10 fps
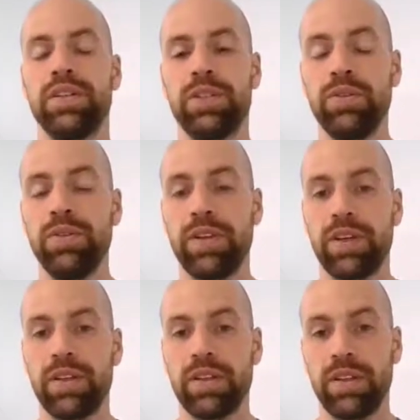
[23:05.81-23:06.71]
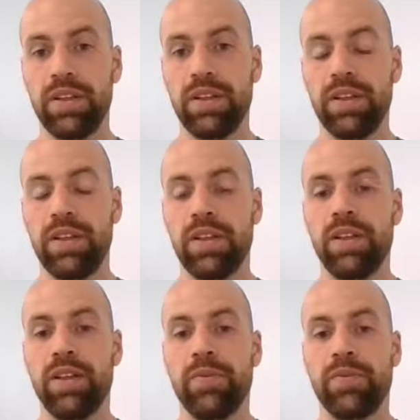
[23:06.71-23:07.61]
to the
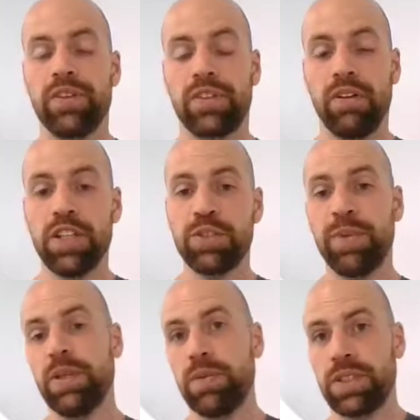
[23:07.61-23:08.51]
storage bin,